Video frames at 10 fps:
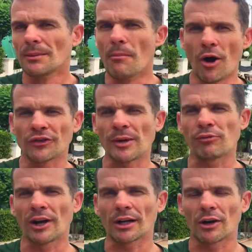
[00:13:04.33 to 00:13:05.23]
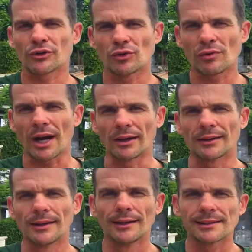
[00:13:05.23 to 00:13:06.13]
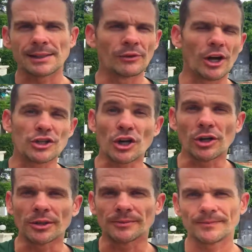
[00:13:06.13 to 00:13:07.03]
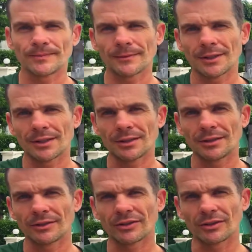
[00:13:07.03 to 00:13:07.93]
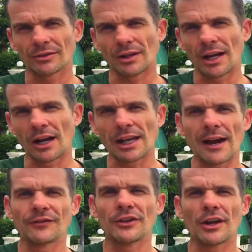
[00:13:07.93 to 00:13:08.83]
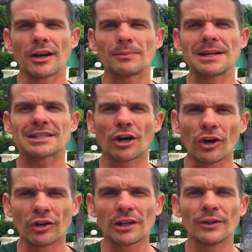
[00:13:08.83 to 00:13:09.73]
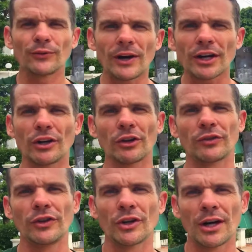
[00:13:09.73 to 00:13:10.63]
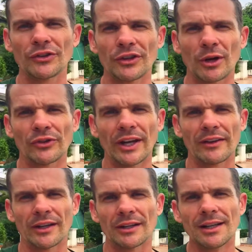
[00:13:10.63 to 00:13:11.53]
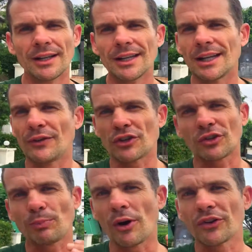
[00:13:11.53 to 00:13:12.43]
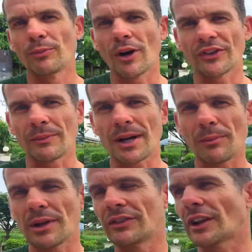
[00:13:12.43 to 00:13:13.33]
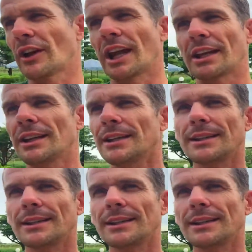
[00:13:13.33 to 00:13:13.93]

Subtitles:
most of their product I do rate, some of it I don't, you know? So, and I love that I can be totally fucking honest with you guys and girls out there. If you're sponsored by some companies, they're like,